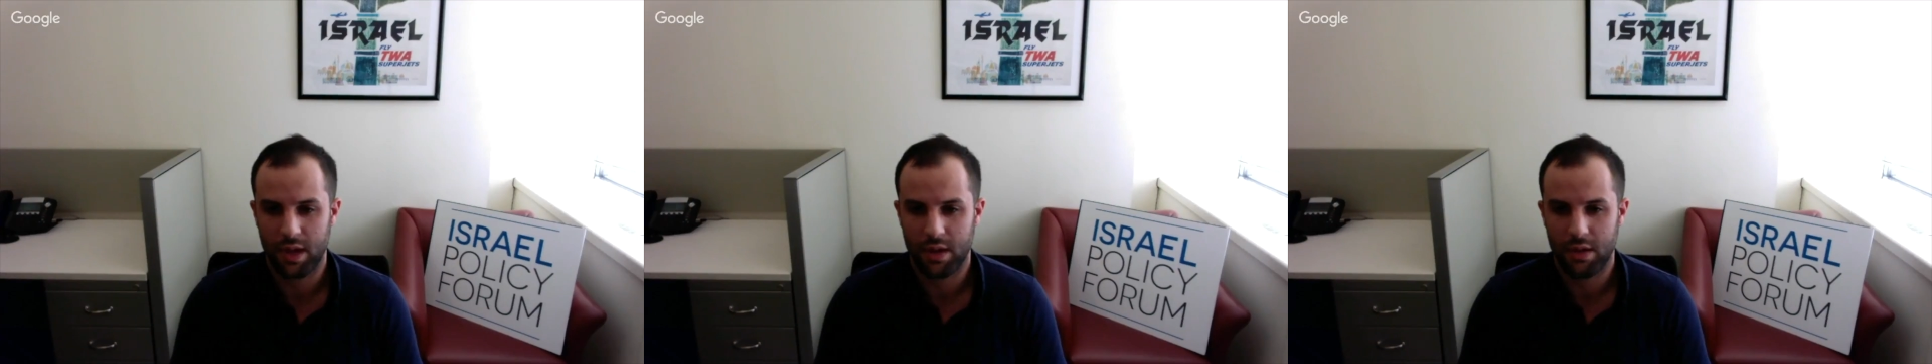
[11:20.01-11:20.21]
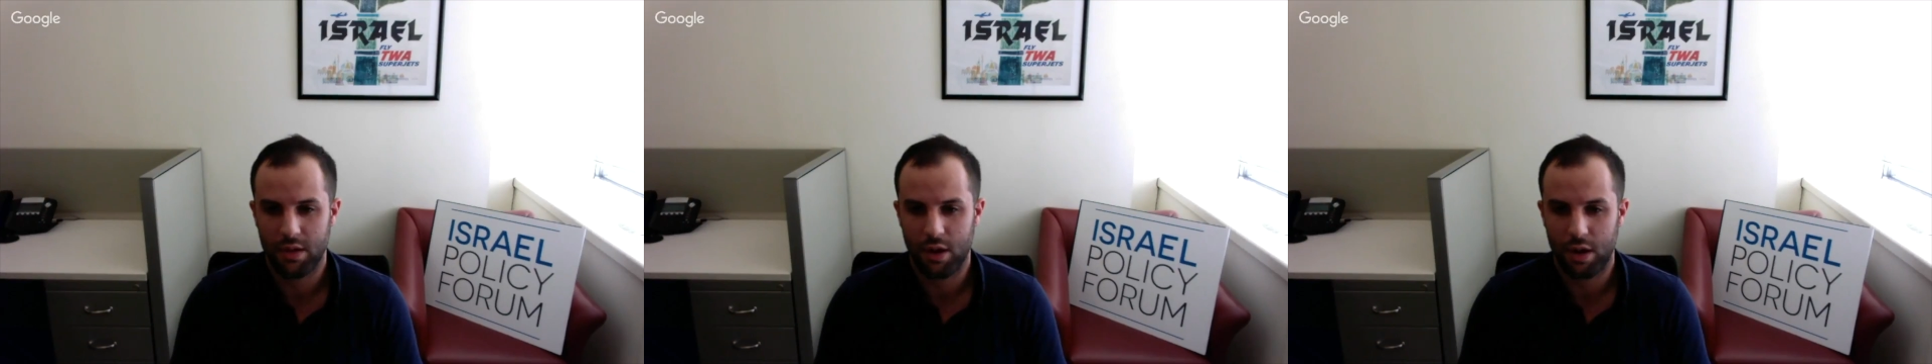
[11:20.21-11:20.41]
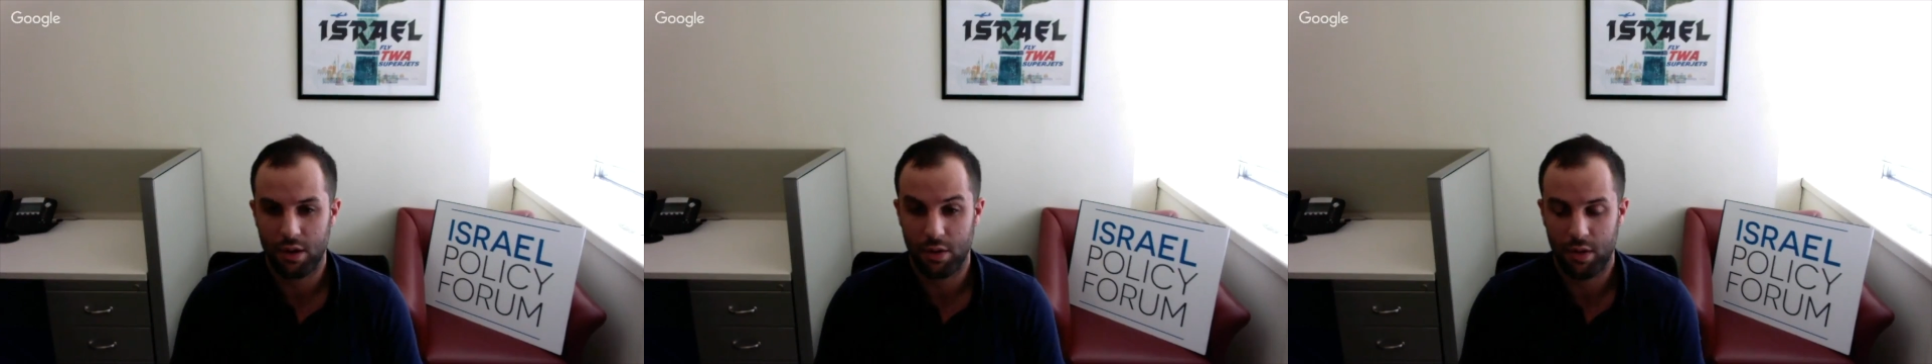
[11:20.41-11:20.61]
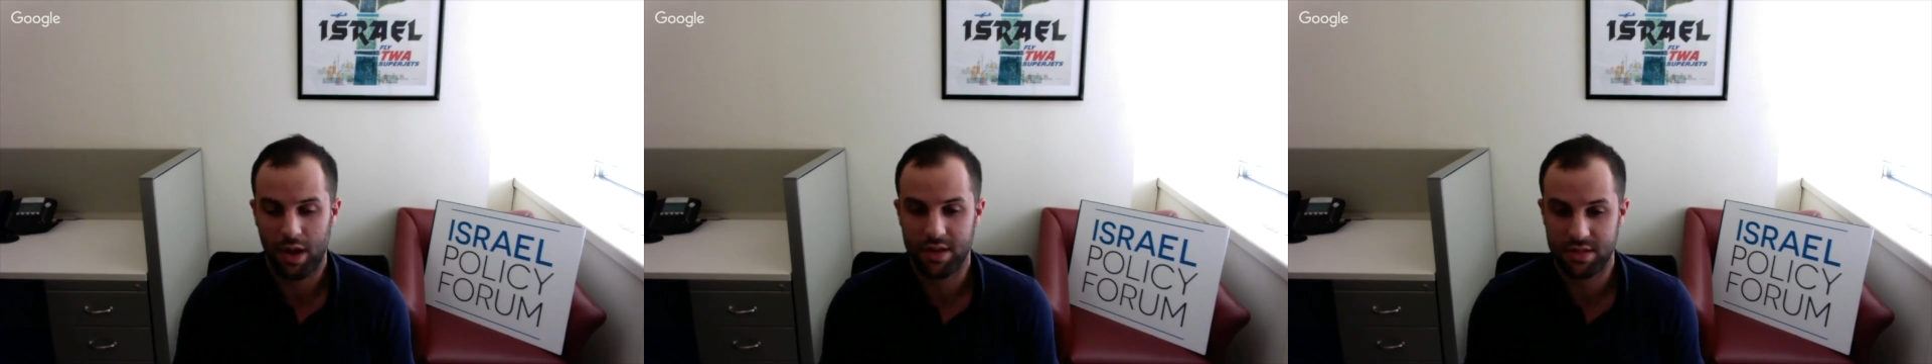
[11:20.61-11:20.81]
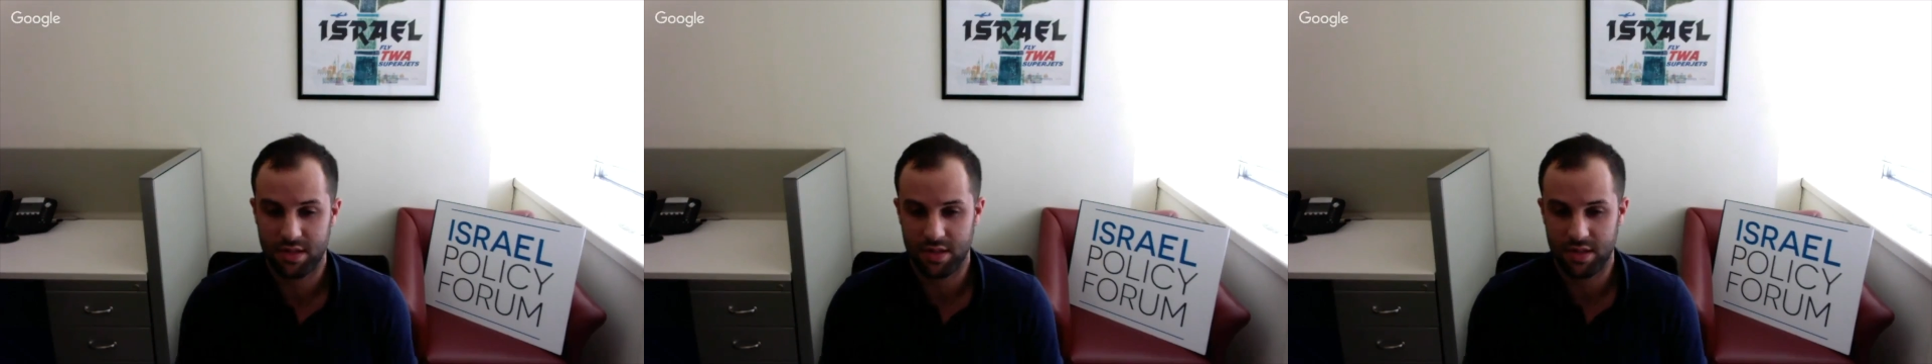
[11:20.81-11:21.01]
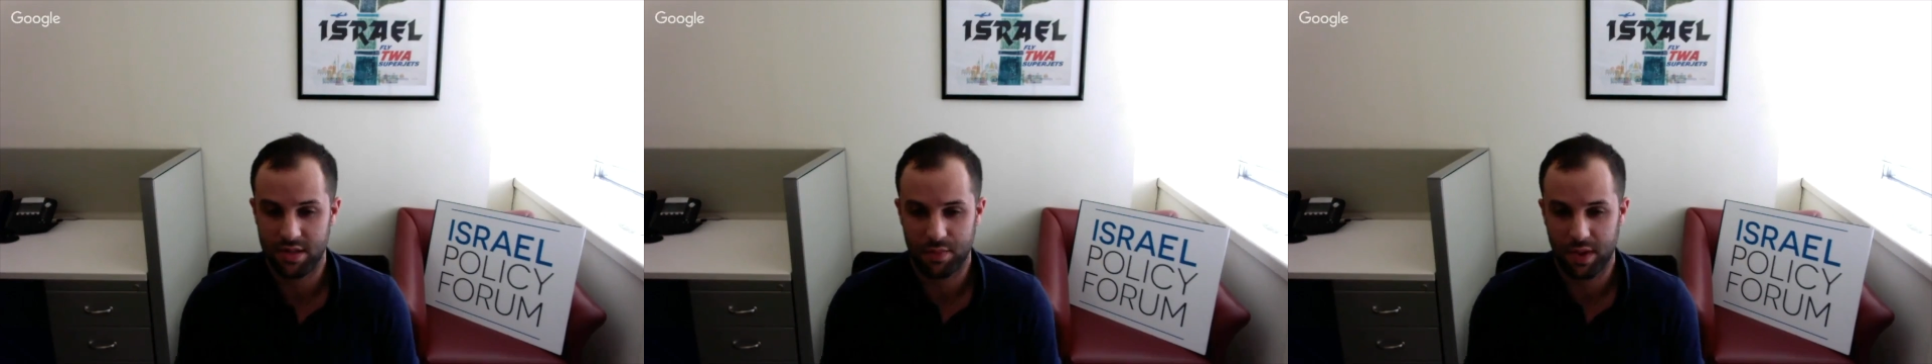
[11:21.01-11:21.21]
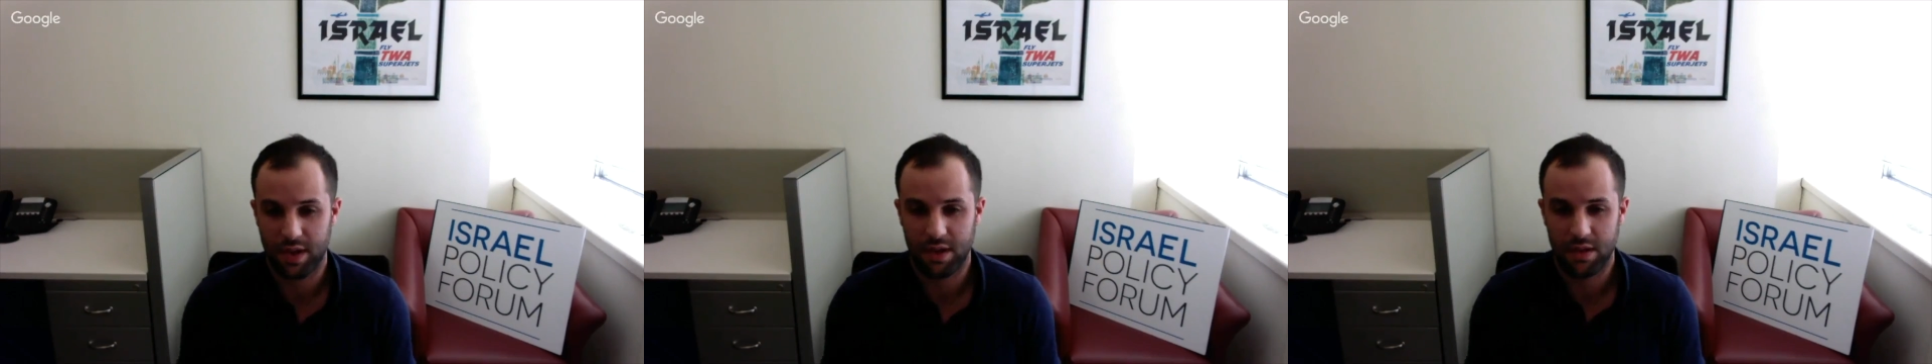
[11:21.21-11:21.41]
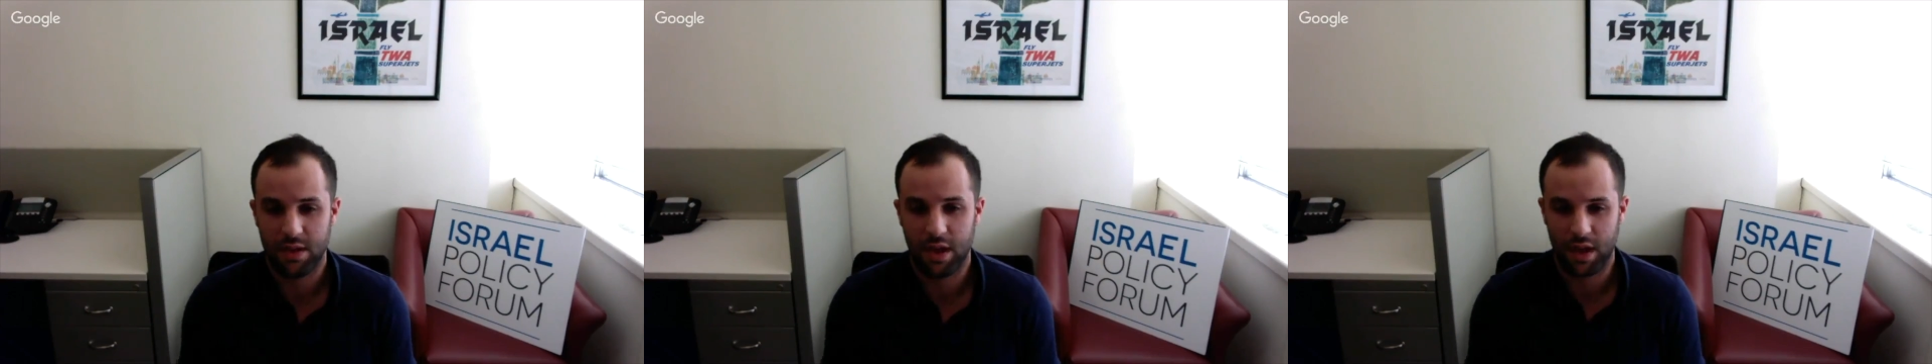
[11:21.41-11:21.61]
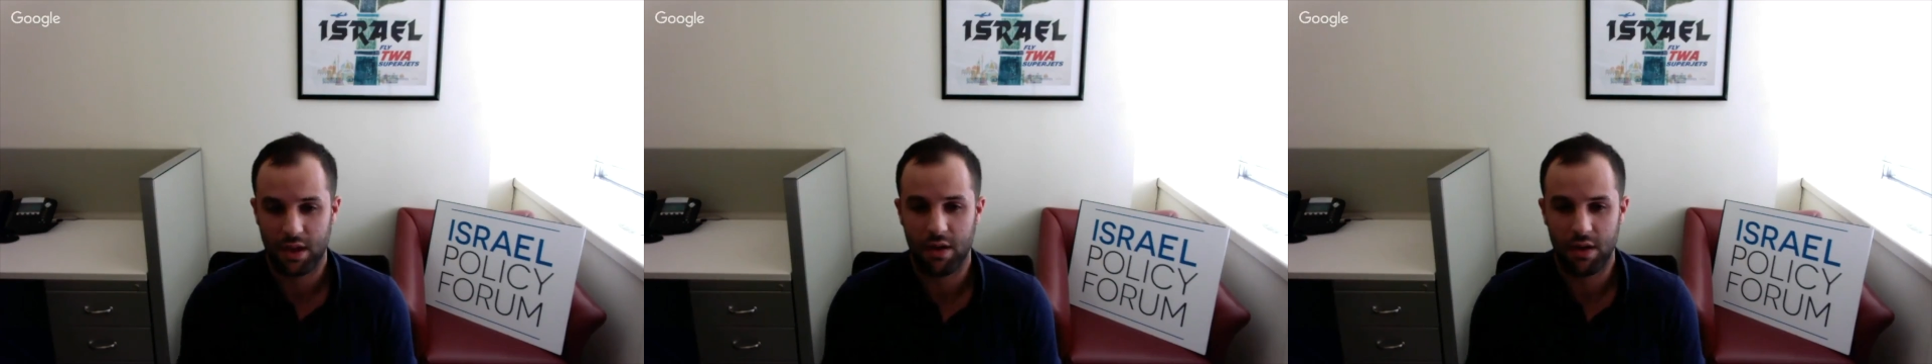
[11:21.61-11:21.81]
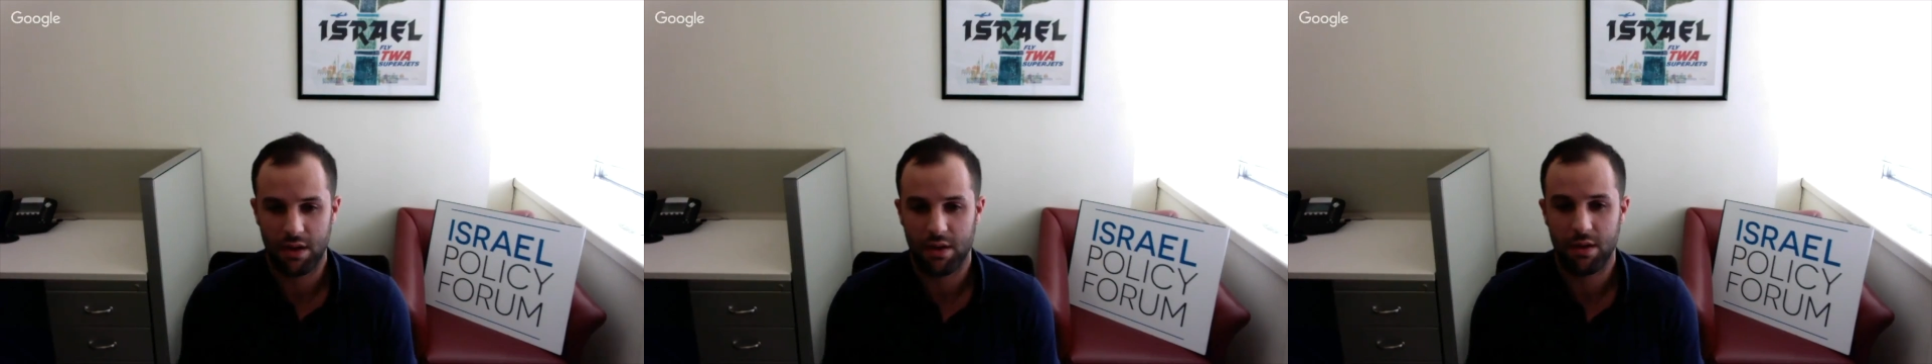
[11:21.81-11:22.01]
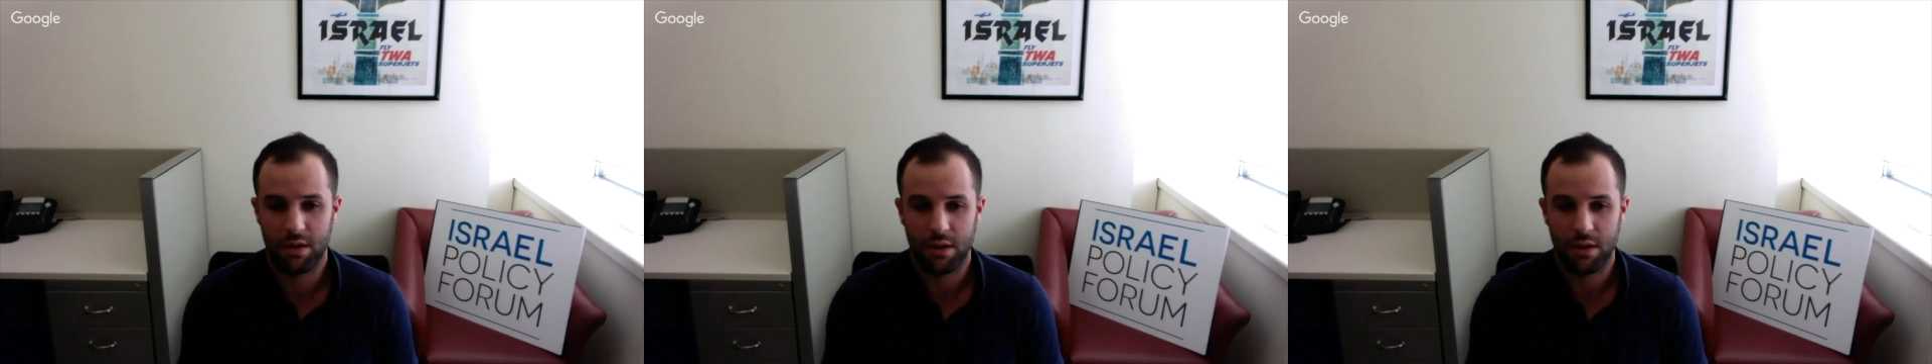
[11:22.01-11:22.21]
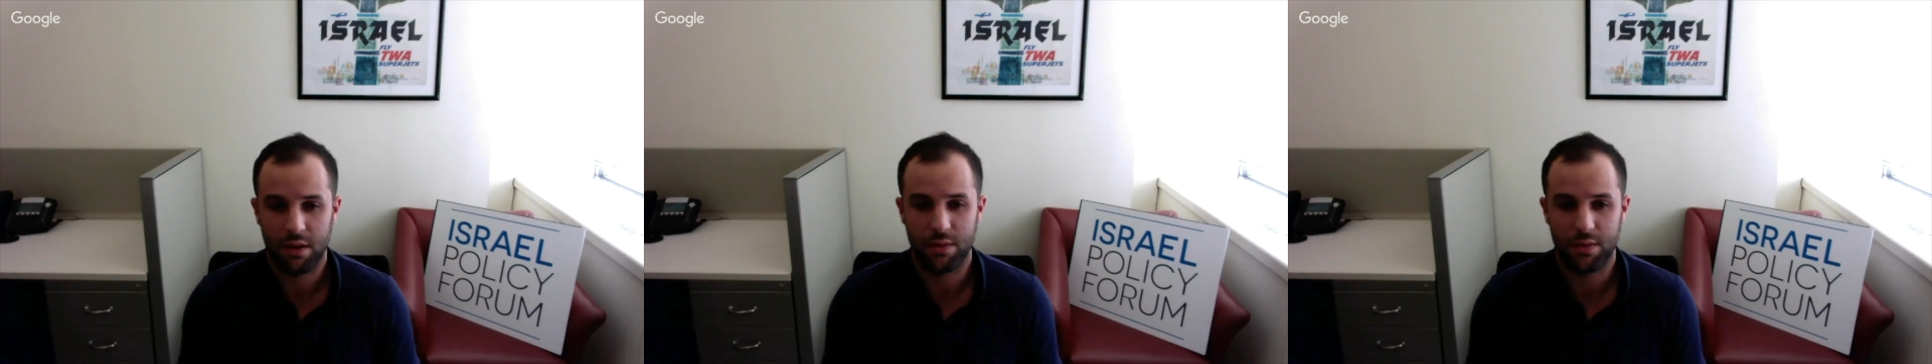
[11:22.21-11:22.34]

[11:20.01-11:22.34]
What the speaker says: Or has this been was